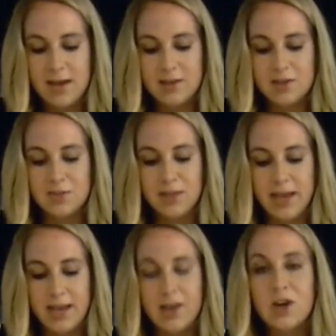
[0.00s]
It's just
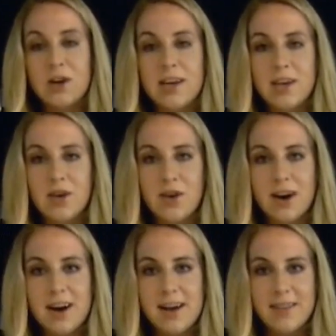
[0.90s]
plain Greek
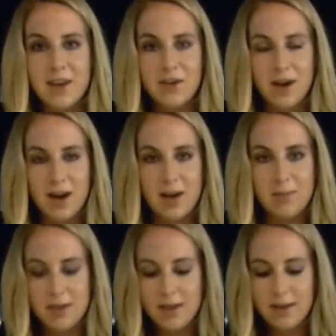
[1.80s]
yogurt, and then you cut
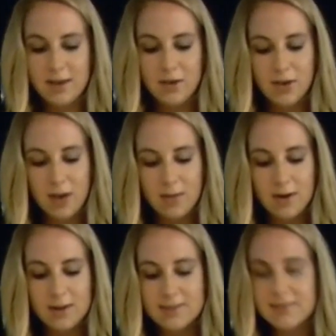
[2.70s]
up
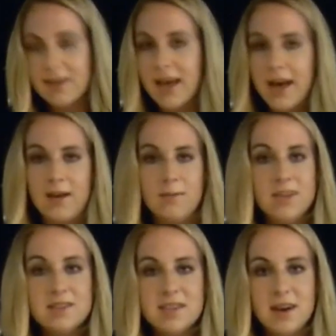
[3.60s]
cucumbers, add
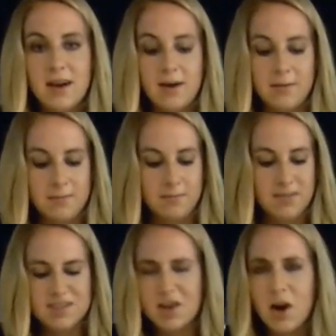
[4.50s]
minced
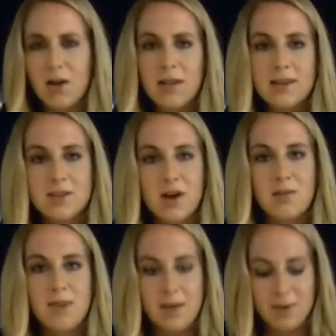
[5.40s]
garlic,
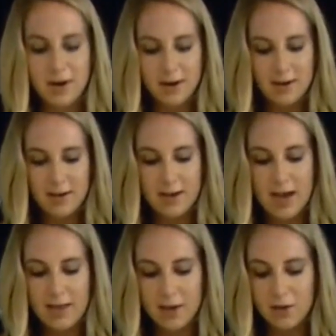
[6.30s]
salt, and pepper,
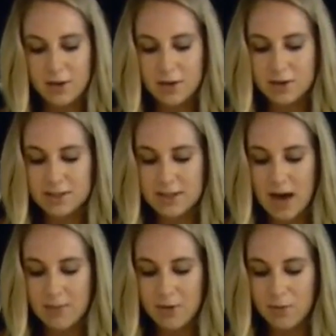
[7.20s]
and then you can just
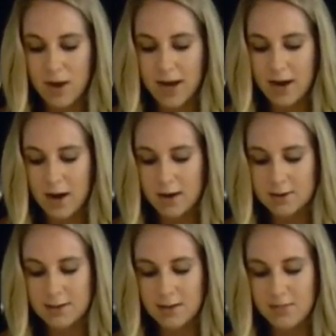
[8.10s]
top it right
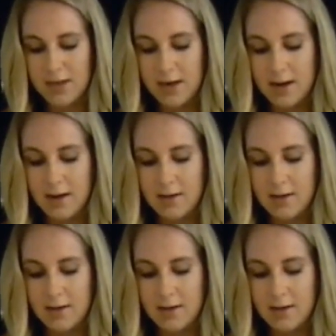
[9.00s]
onto the pita.